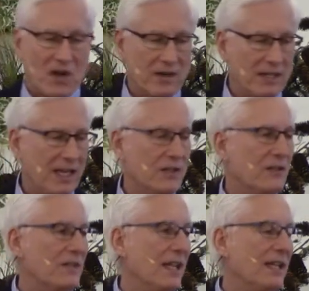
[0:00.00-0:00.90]
are in
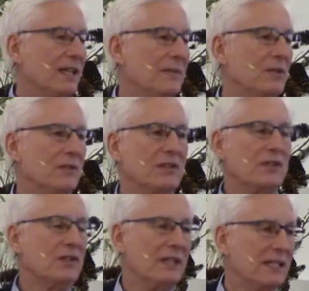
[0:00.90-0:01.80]
danger of taking them to an
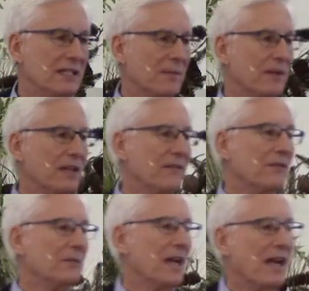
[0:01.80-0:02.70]
eternity separated
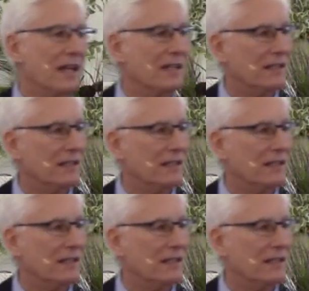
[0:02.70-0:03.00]
from God